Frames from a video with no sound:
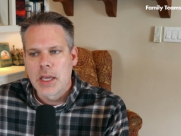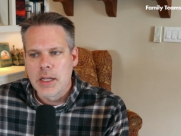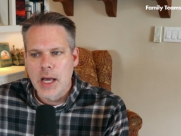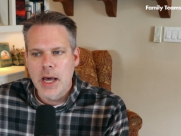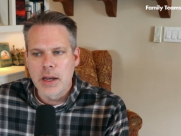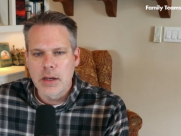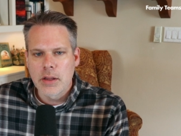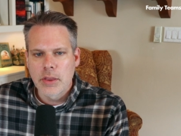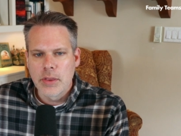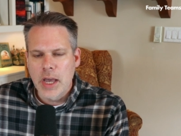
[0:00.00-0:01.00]
not
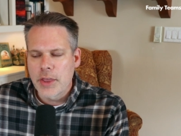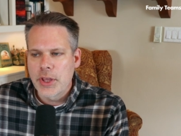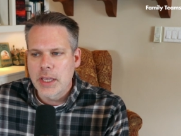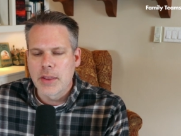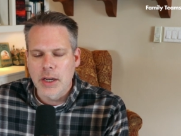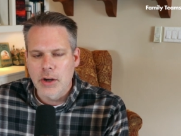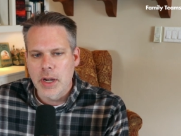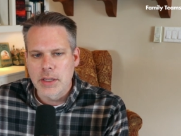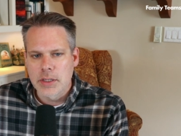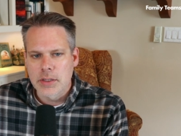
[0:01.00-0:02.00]
thinking that a
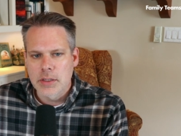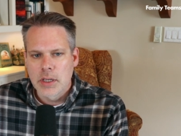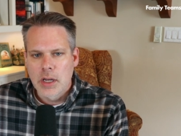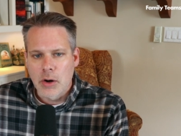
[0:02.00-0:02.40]
crisis